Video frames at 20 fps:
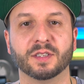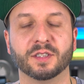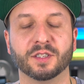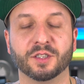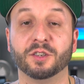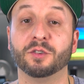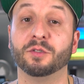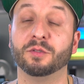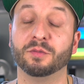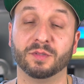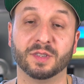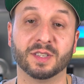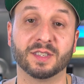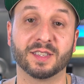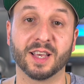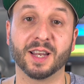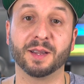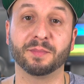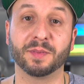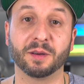do the
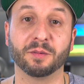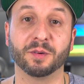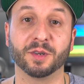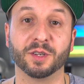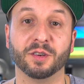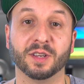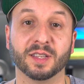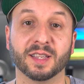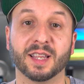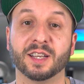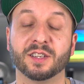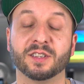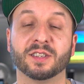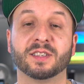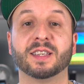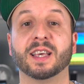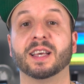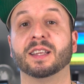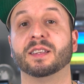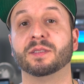setup that we're doing, that I
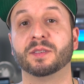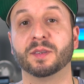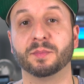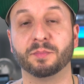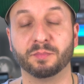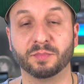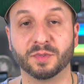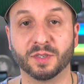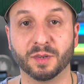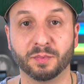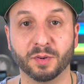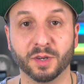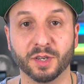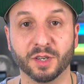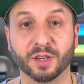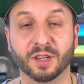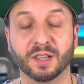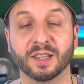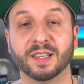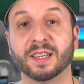just said, to put
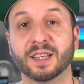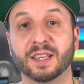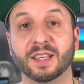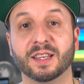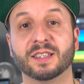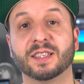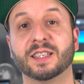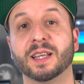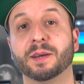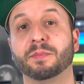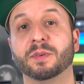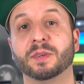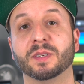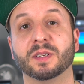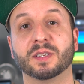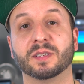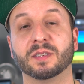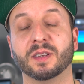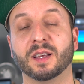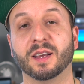your click in a
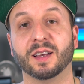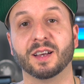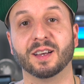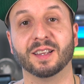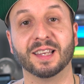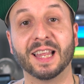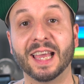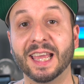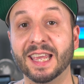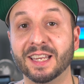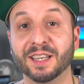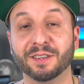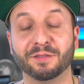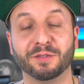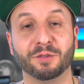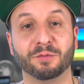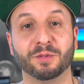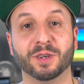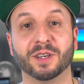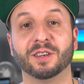separate lane,
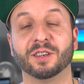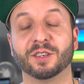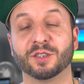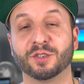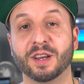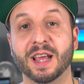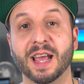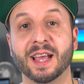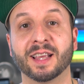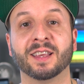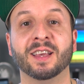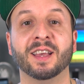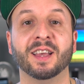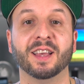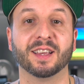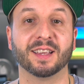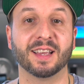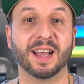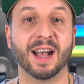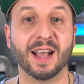if you will, or track,
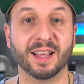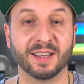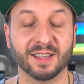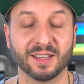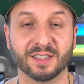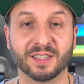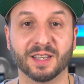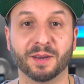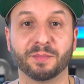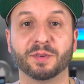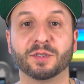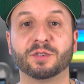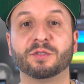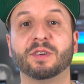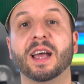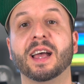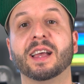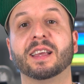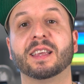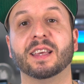guide in a separate
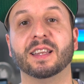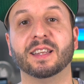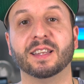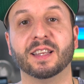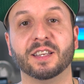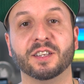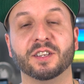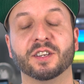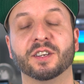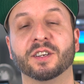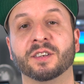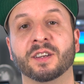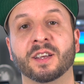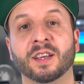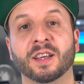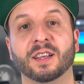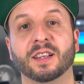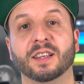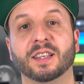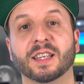track, and then your
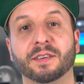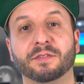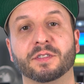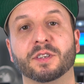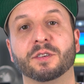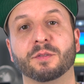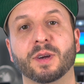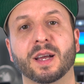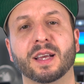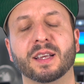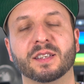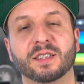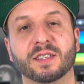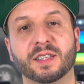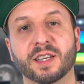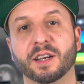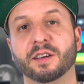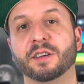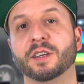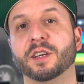left and right
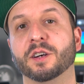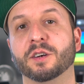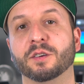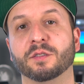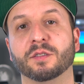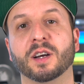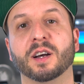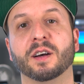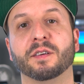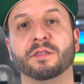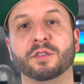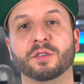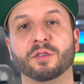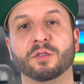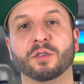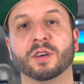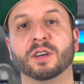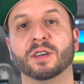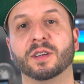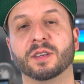stereo of
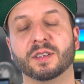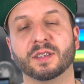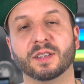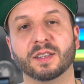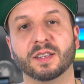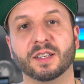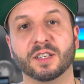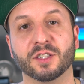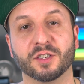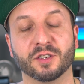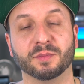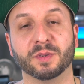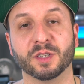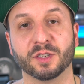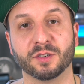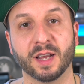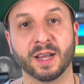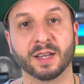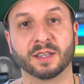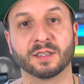your instrument
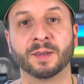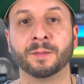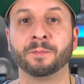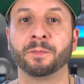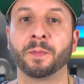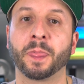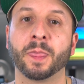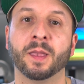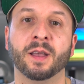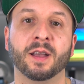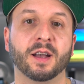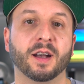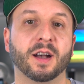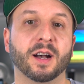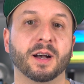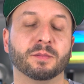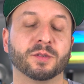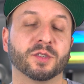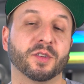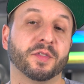tracks.
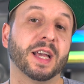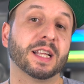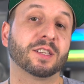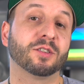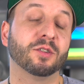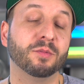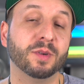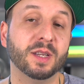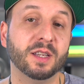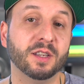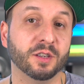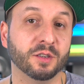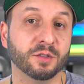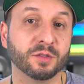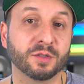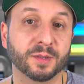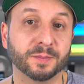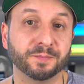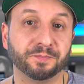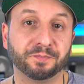So that's what we
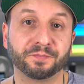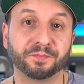use.